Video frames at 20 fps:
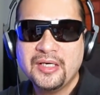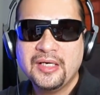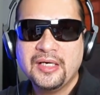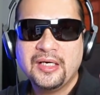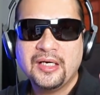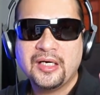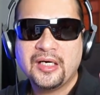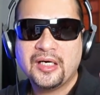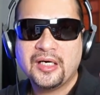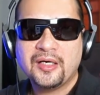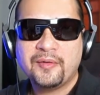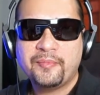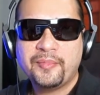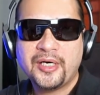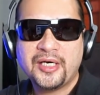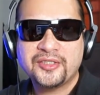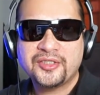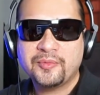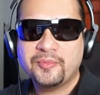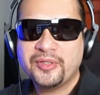
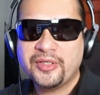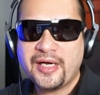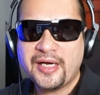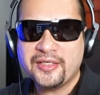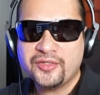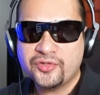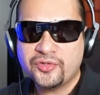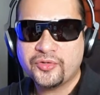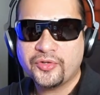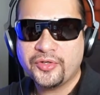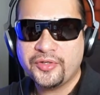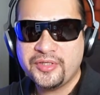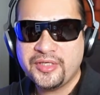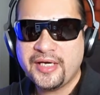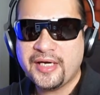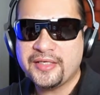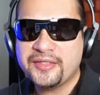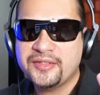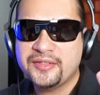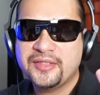possibly asteroid,
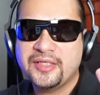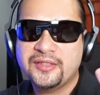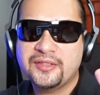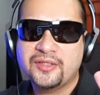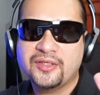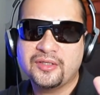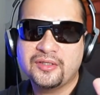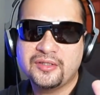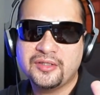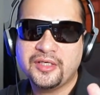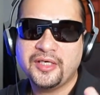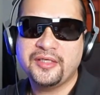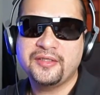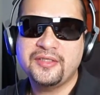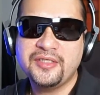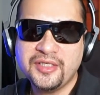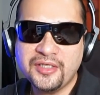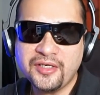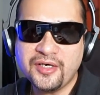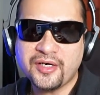yes, that could hit
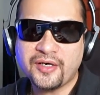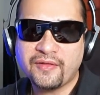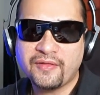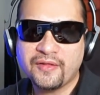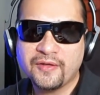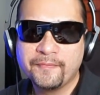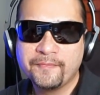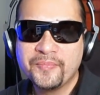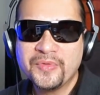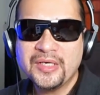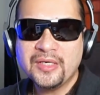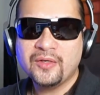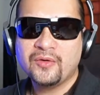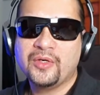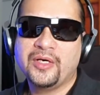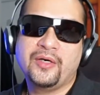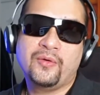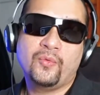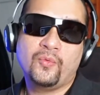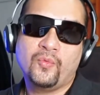the Earth.
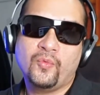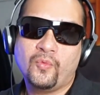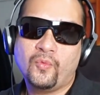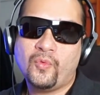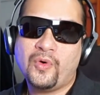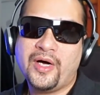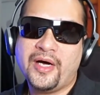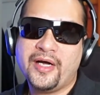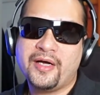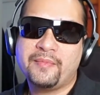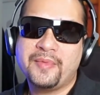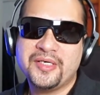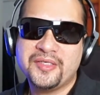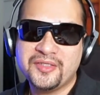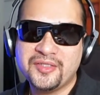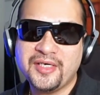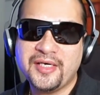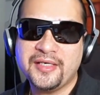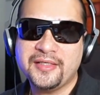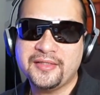And why am I
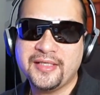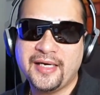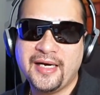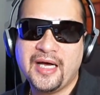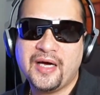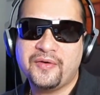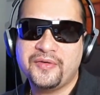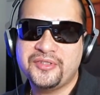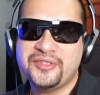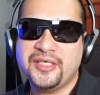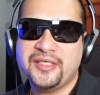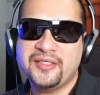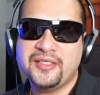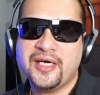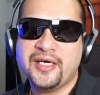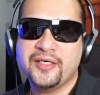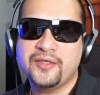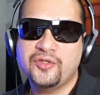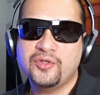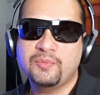saying that? How is that
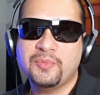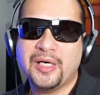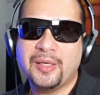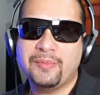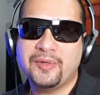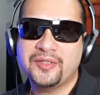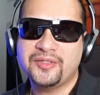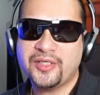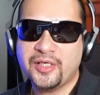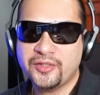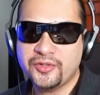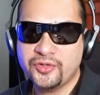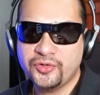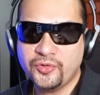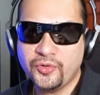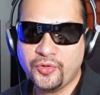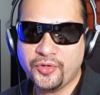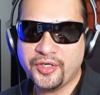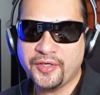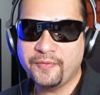tied into Bob Lazar's
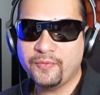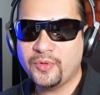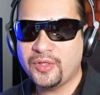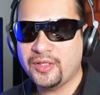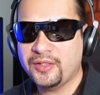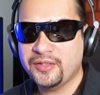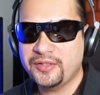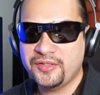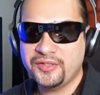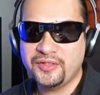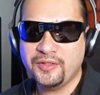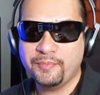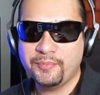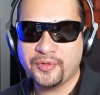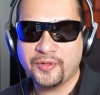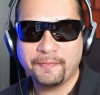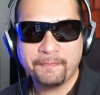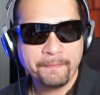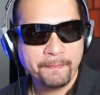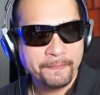story? Well, it's
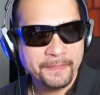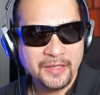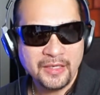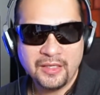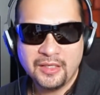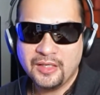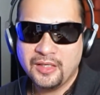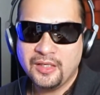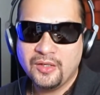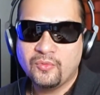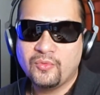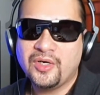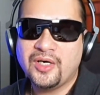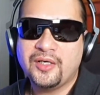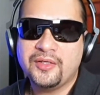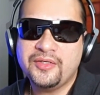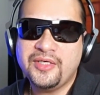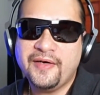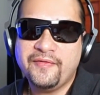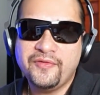simple.
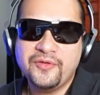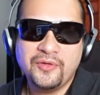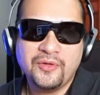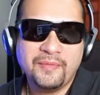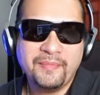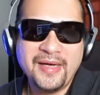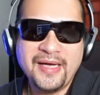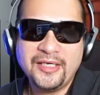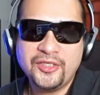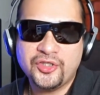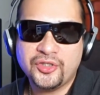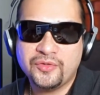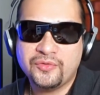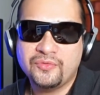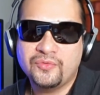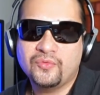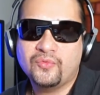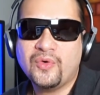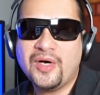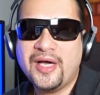Well, you have to
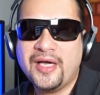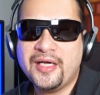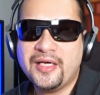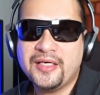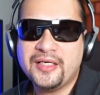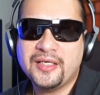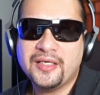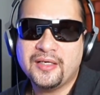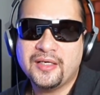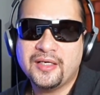imagine why,